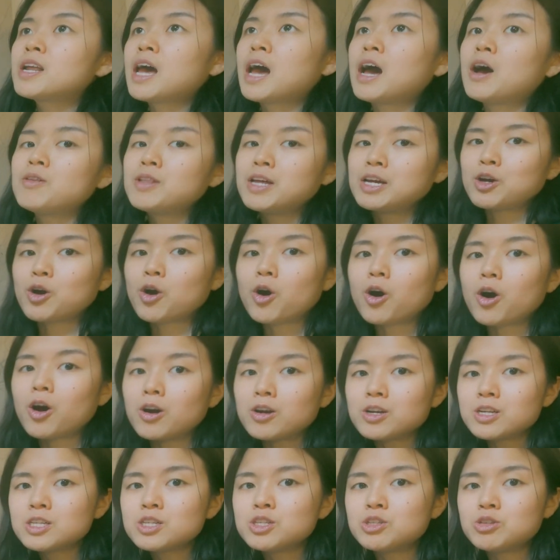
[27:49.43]
how like
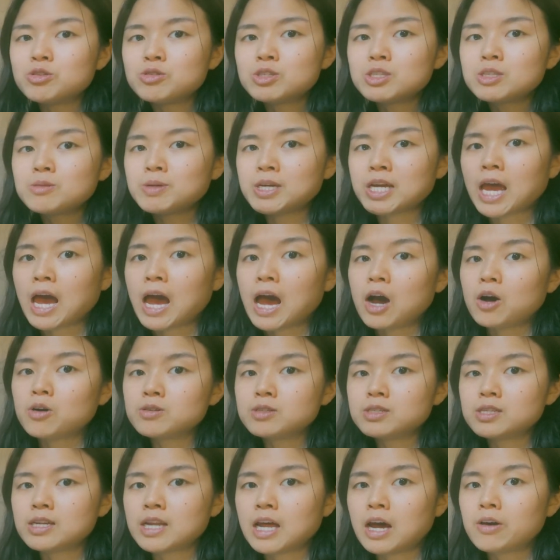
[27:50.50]
artists used to be
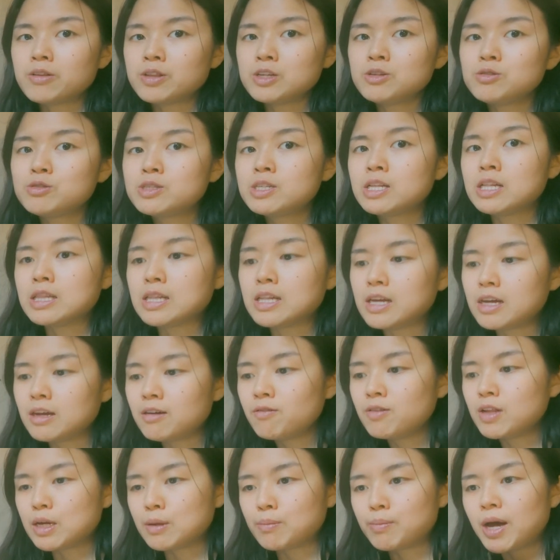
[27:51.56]
housed and how they used to live
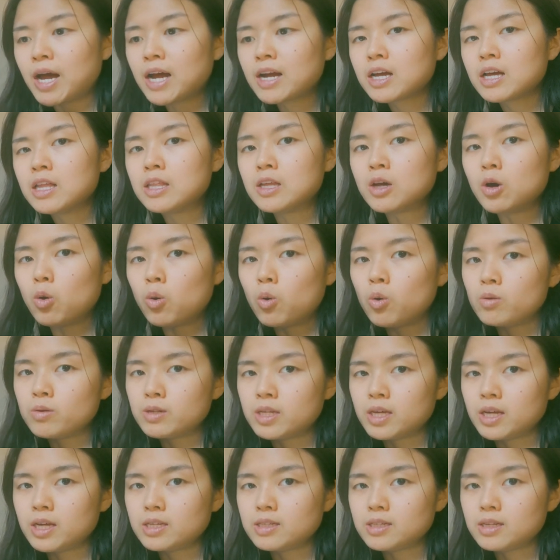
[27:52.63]
like back in the old
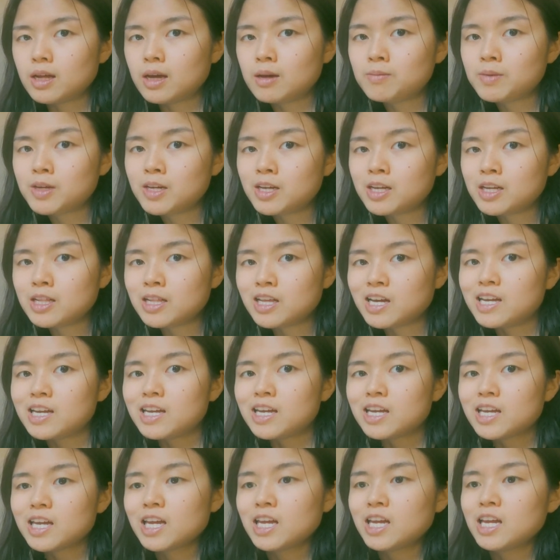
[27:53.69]
days, and I mean like
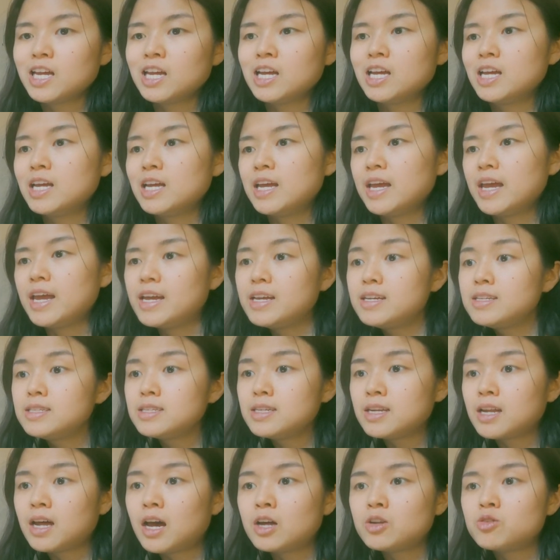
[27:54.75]

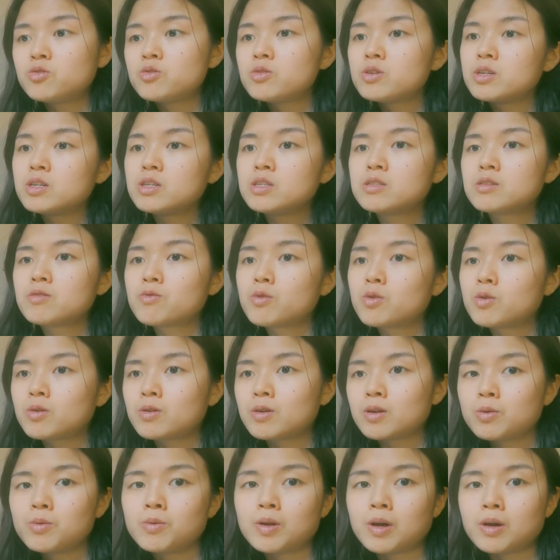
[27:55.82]
1800s forward,
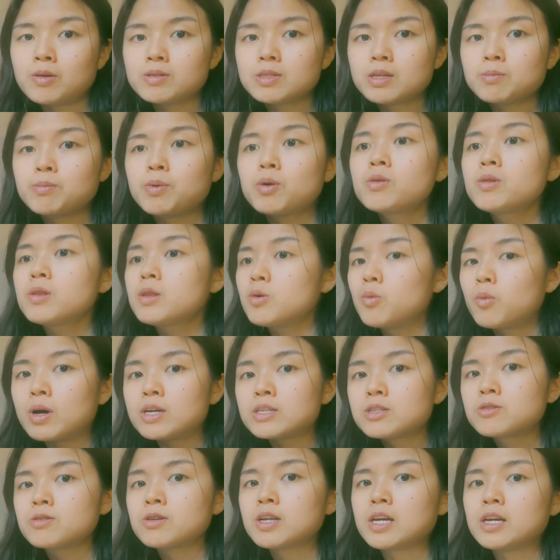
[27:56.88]
who knows, like both in the
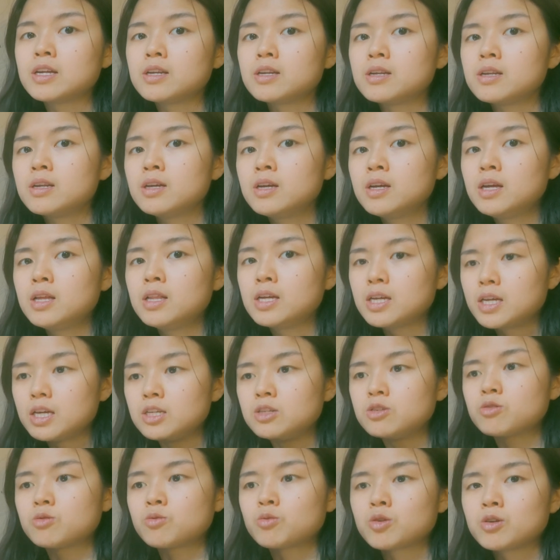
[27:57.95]
Western and like
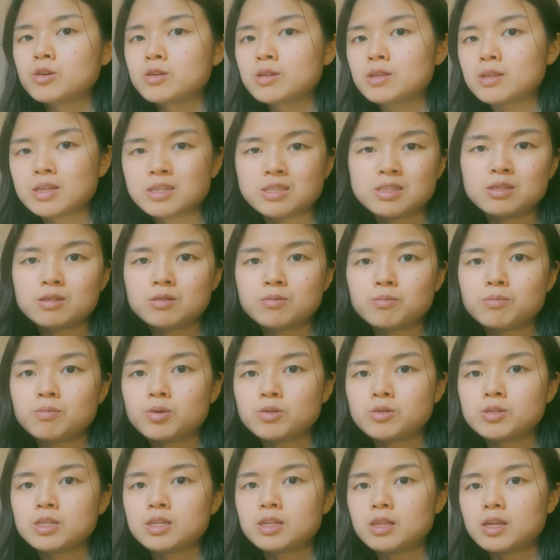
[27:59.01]
Eastern world, that's
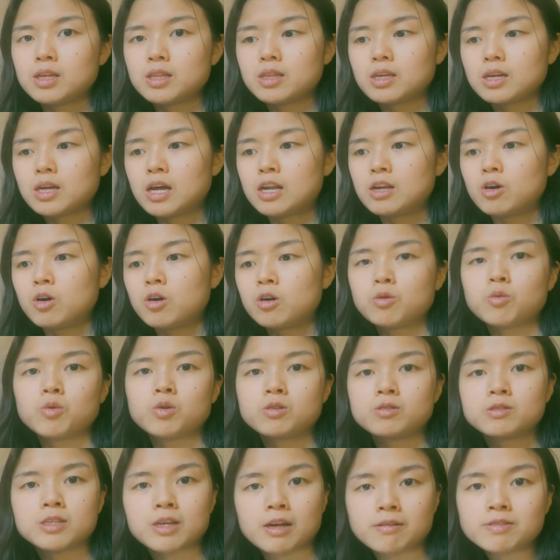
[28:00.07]
mostly like the kind of art
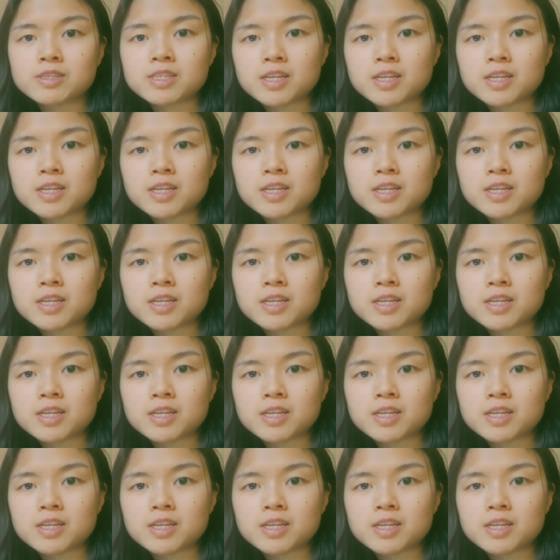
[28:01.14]
worlds I've